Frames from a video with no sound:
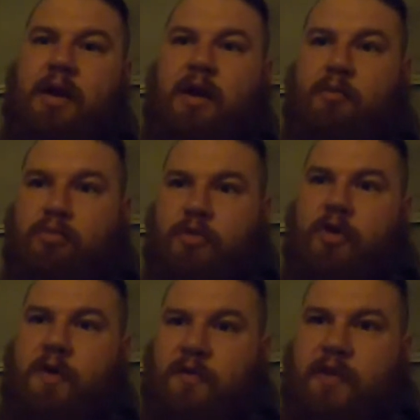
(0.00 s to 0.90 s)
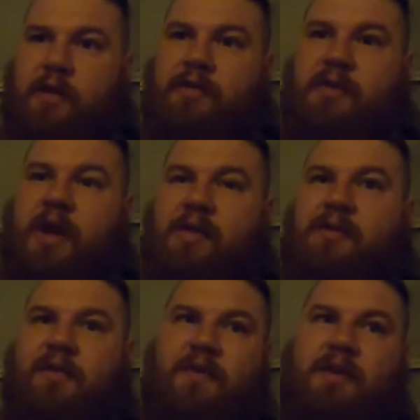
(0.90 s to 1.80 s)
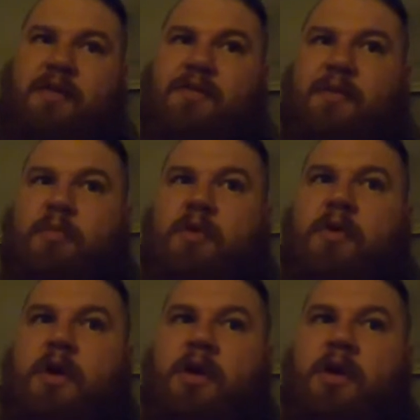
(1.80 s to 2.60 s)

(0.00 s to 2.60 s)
and proved that it was a Nazi invented symbol.